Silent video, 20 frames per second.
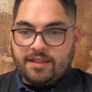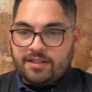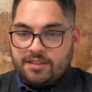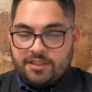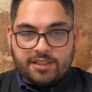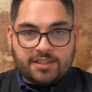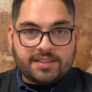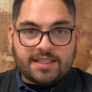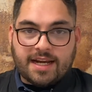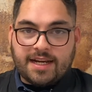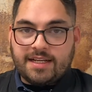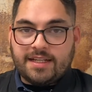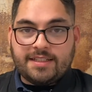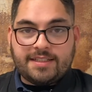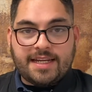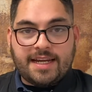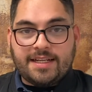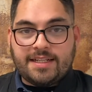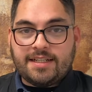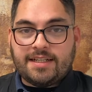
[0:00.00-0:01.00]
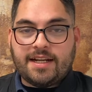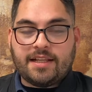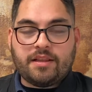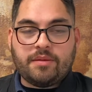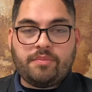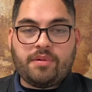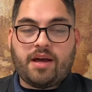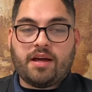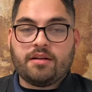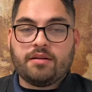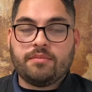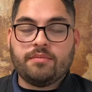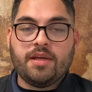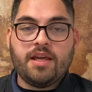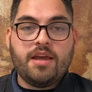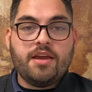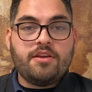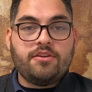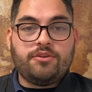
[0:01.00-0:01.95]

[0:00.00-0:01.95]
then just sign and date it at the bottom.